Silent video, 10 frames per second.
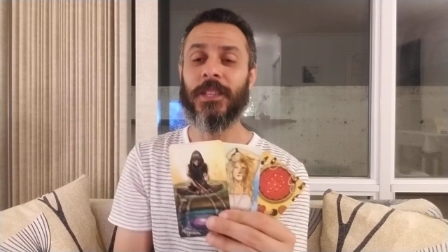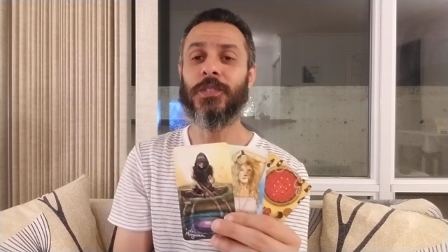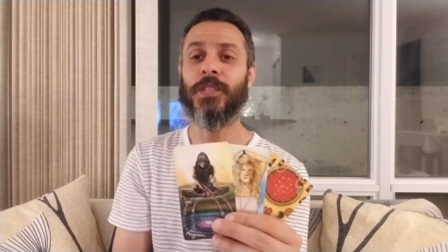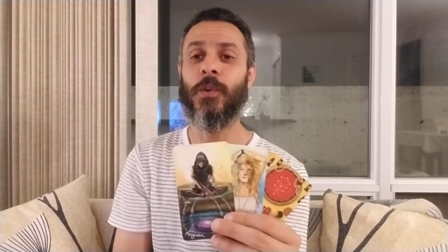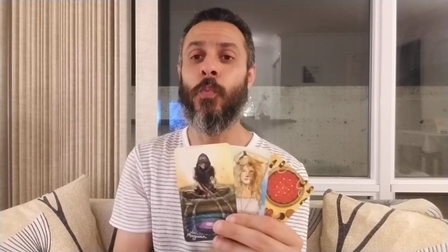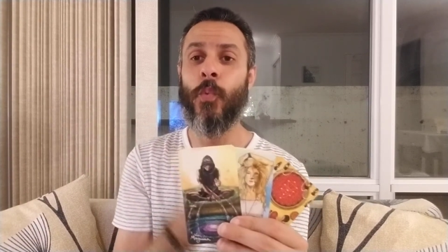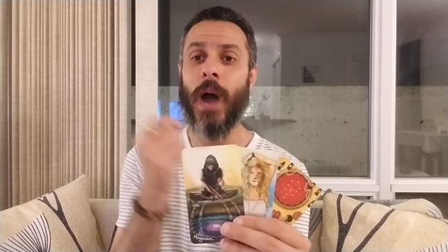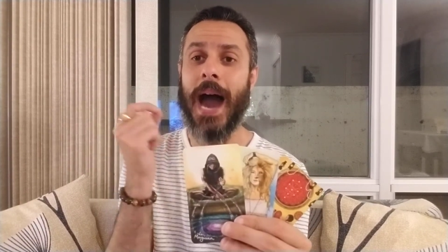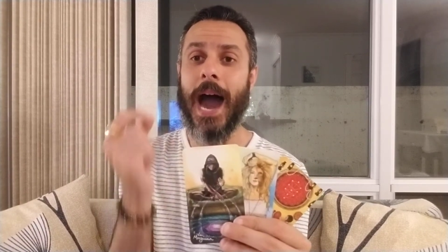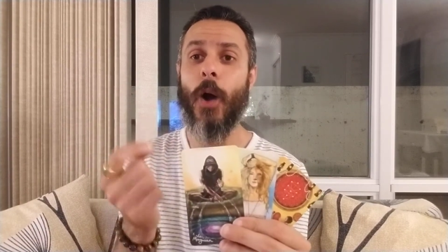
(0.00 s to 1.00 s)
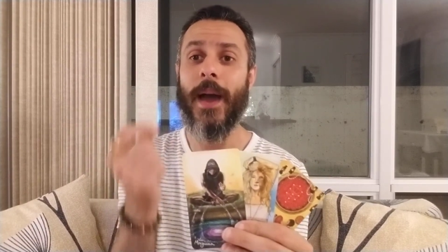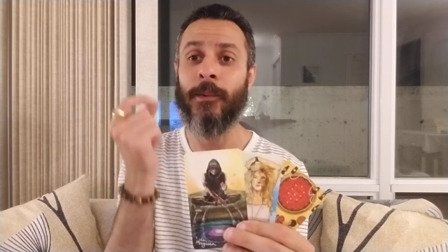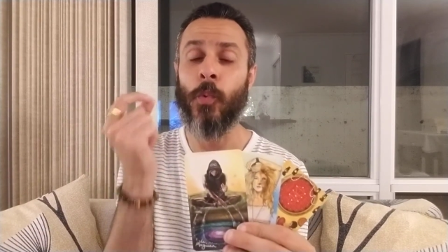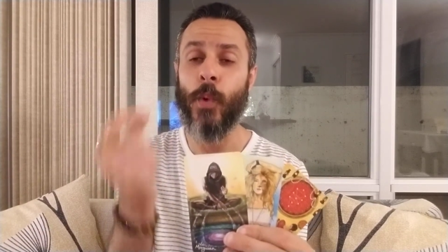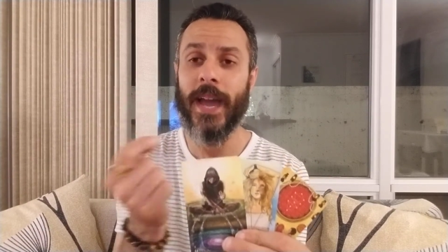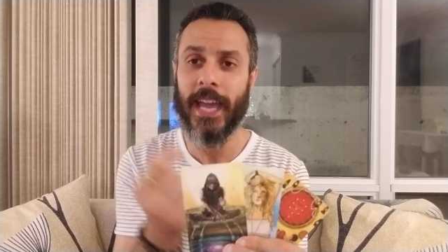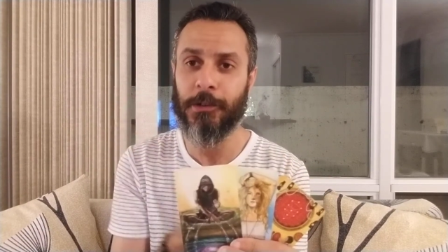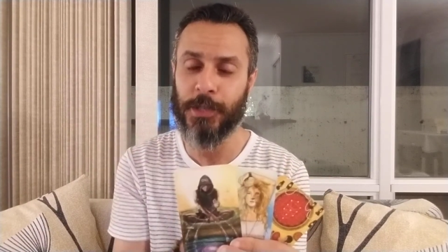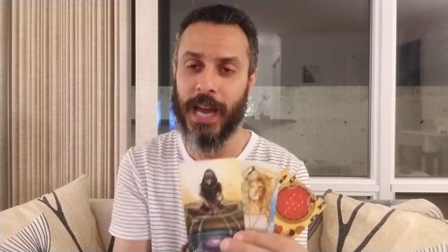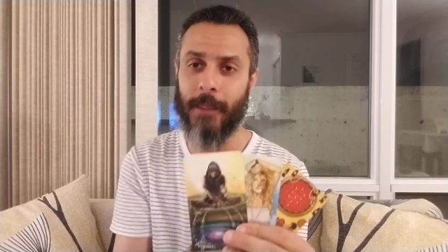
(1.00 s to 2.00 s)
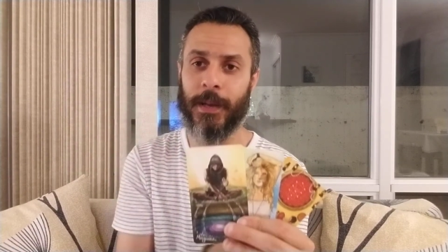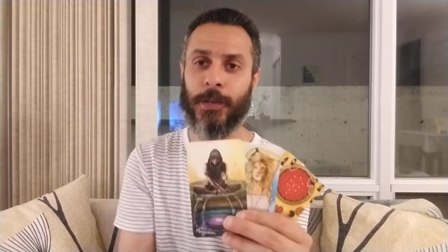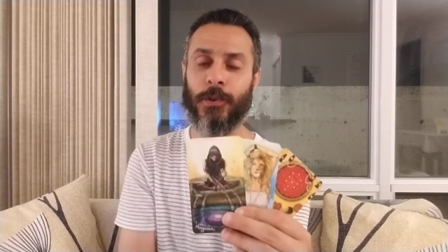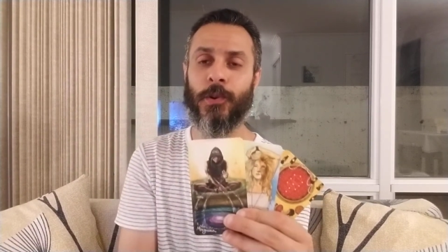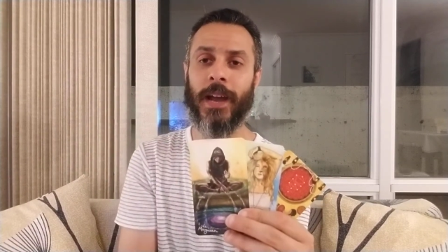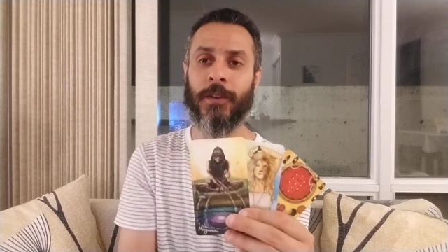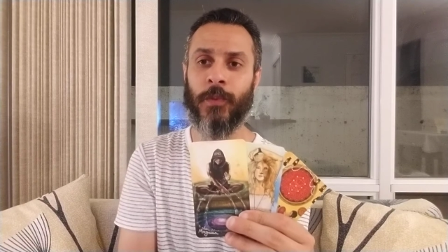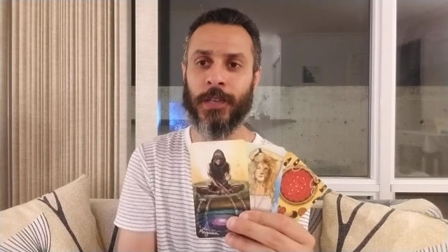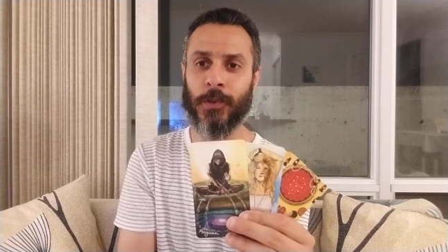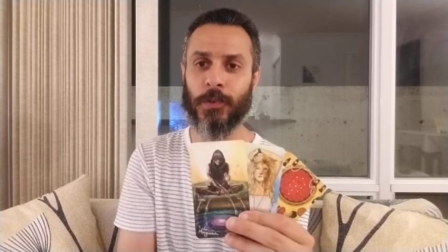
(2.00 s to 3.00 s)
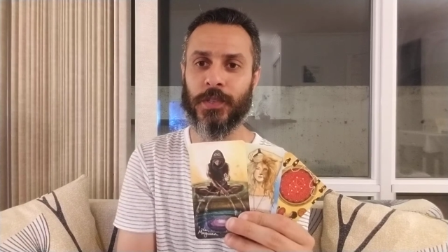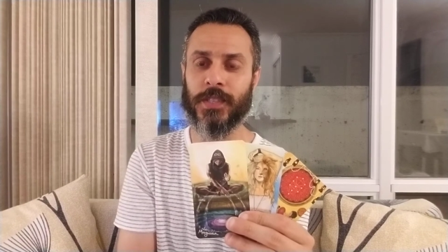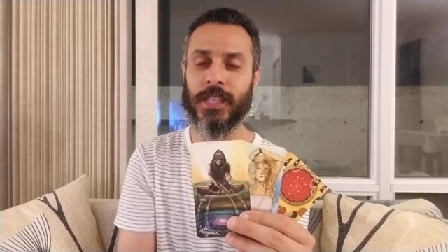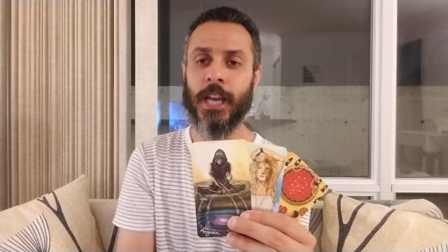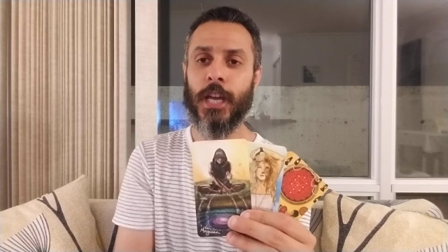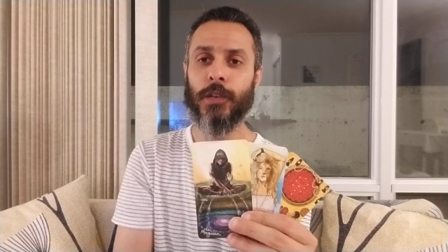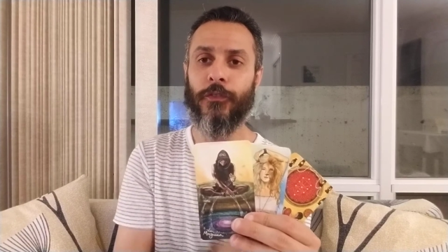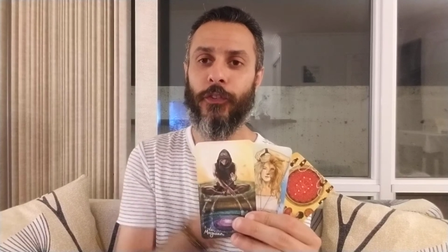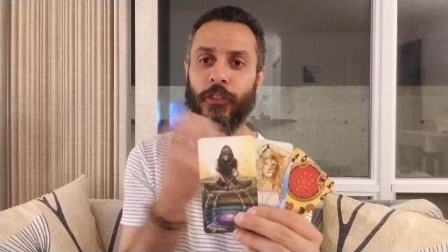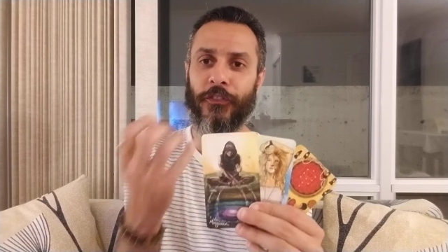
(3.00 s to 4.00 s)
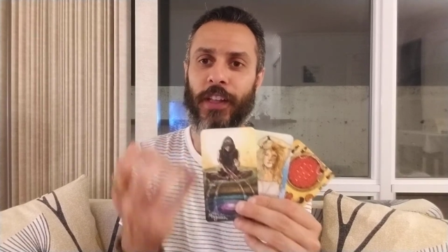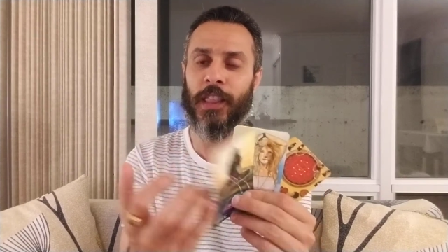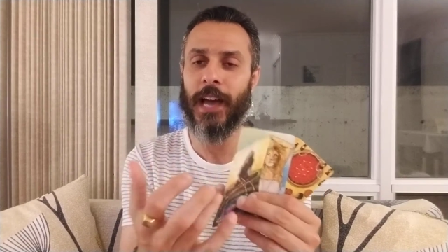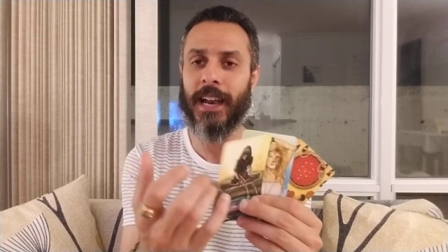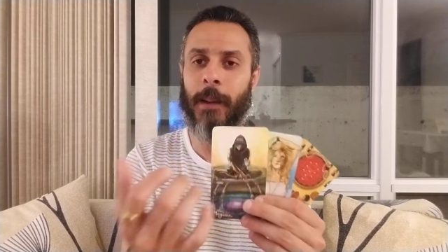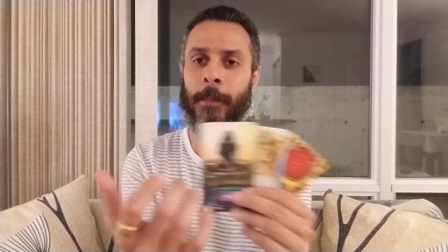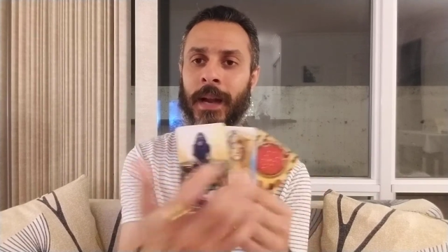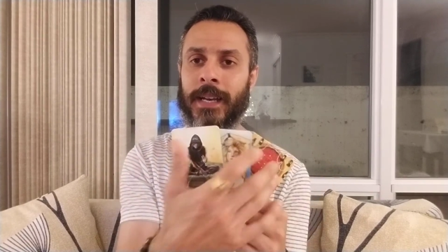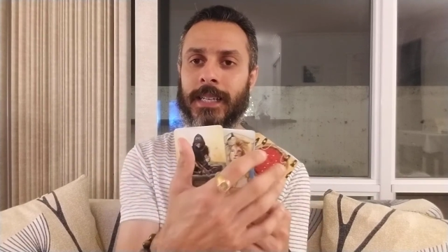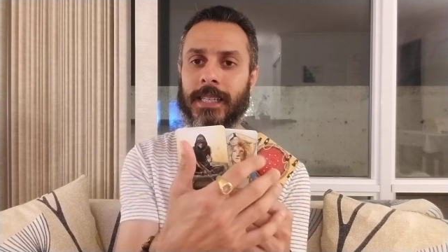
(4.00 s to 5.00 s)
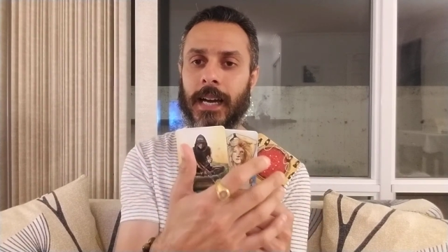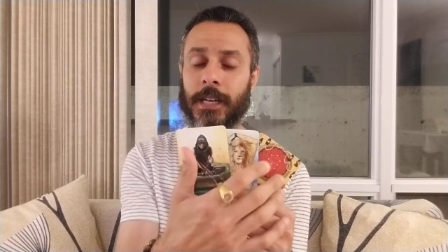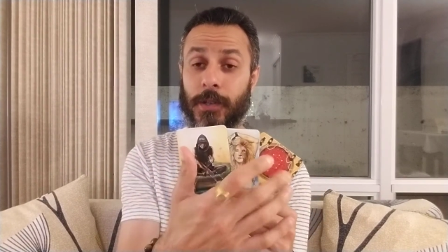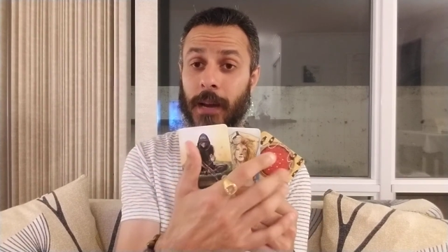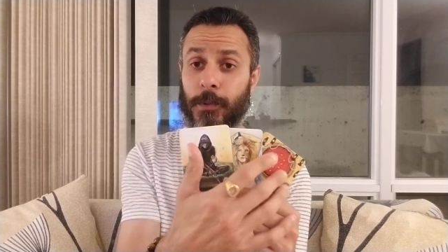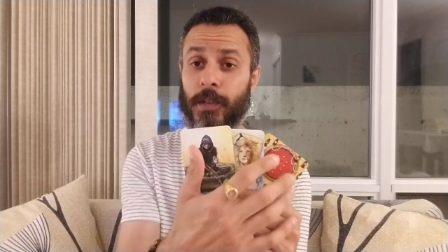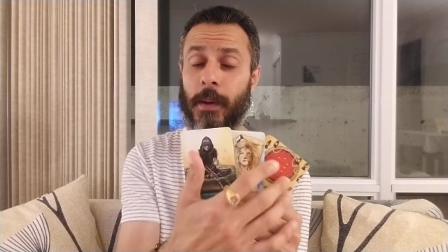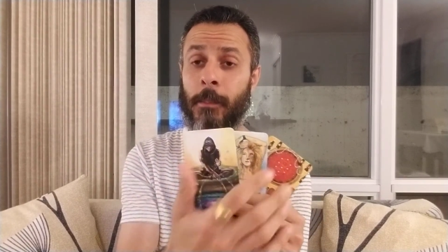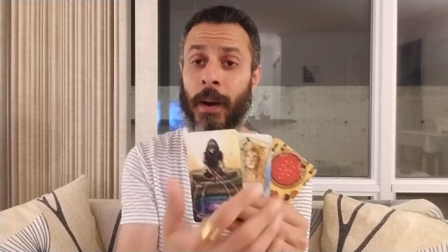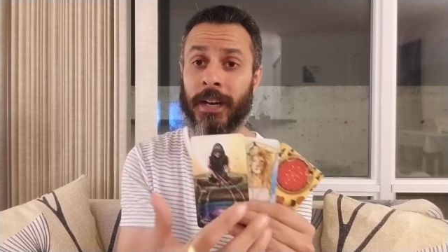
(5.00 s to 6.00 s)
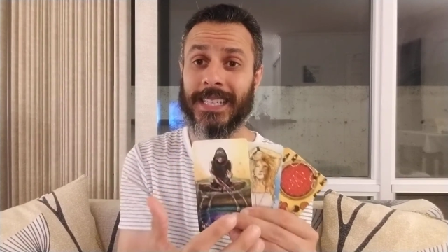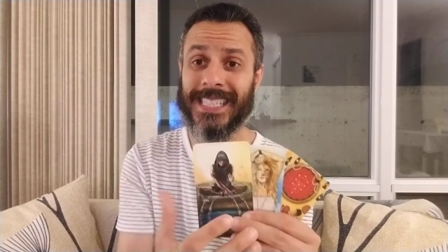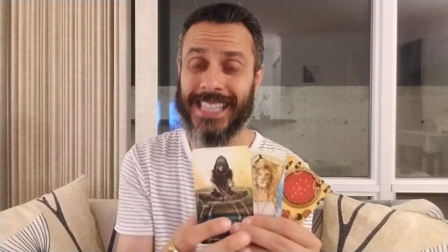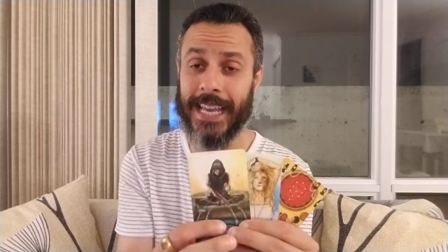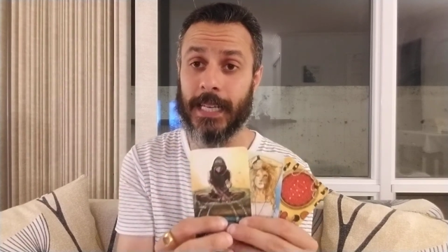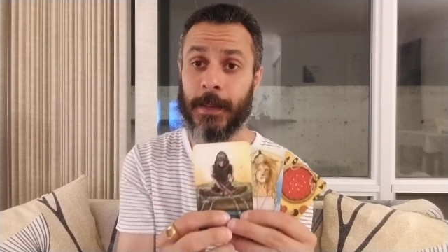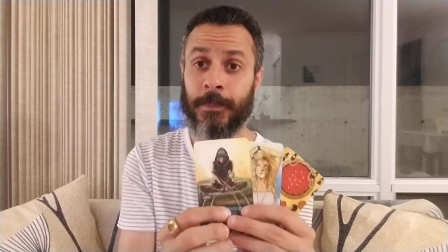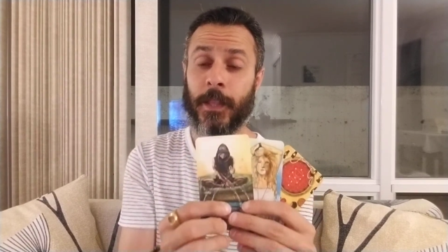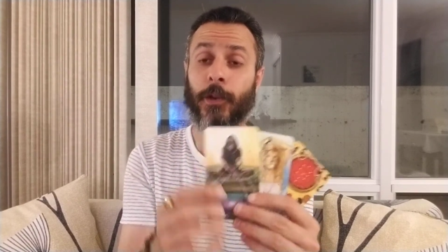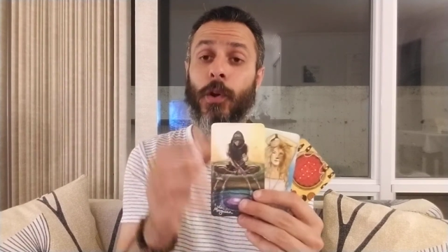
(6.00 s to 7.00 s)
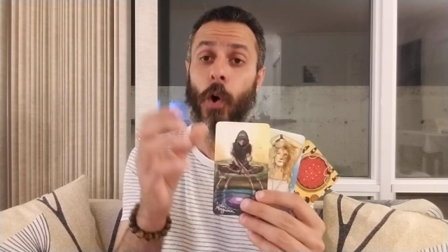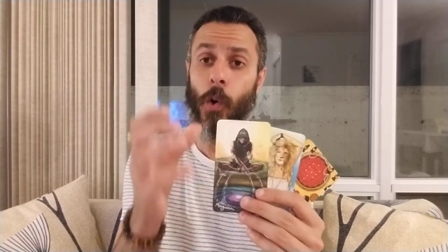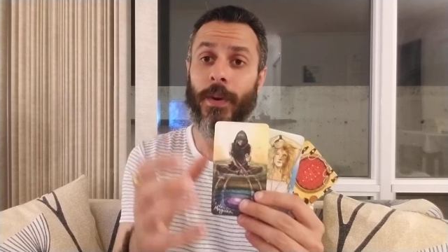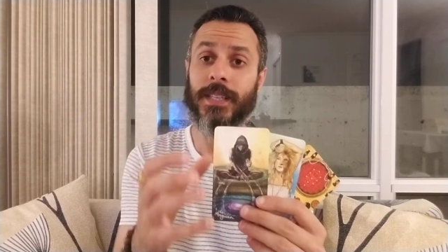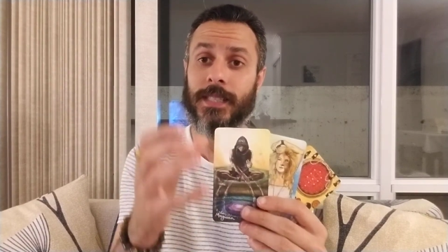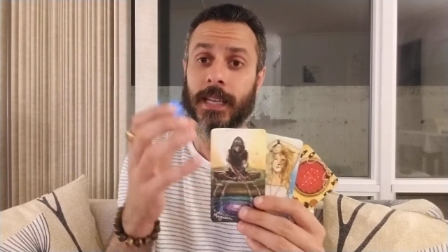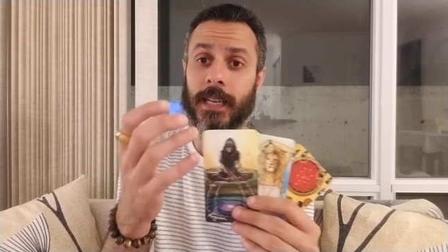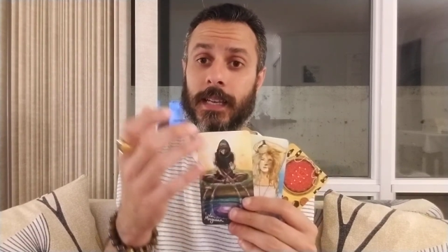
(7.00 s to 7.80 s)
See how and where can you tap into your right resources to fulfill that abundant, to come to your abundant state. You can always